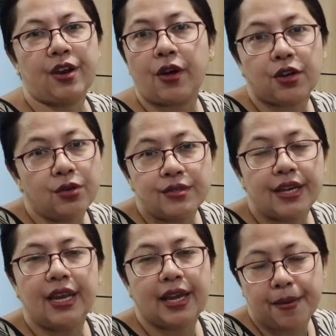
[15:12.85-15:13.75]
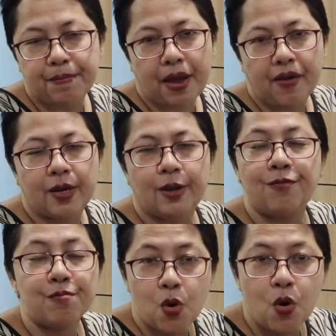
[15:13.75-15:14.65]
We are not using any
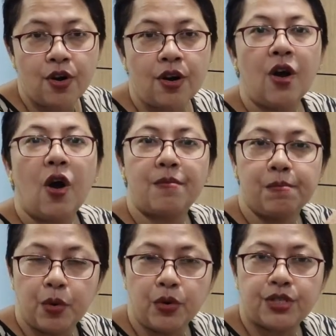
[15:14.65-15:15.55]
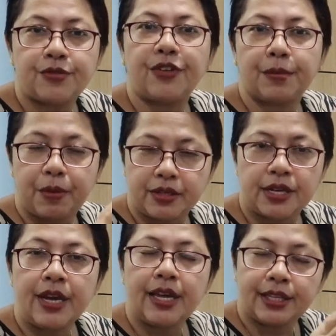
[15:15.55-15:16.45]
comparative more or most for
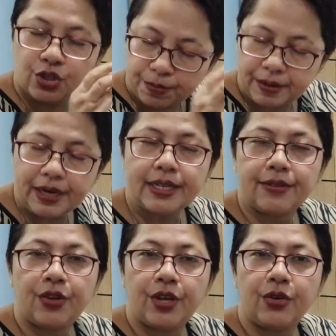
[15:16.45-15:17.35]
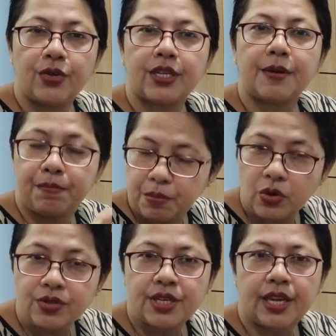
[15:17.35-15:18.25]
the in the superlative we are using
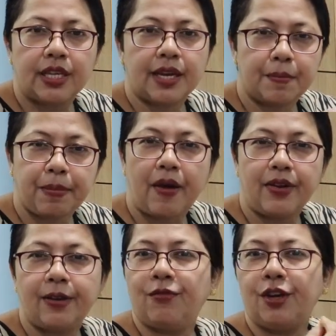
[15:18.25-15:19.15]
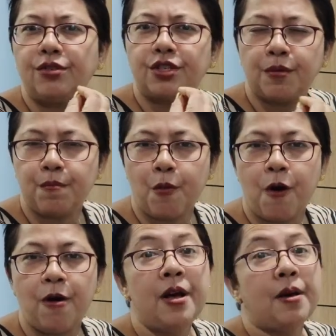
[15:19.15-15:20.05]
most, in the comparative we are using
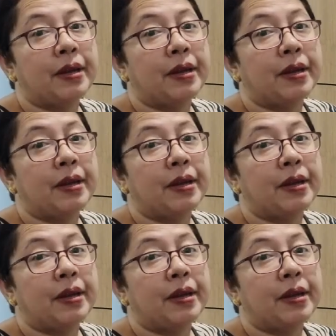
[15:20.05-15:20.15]
more,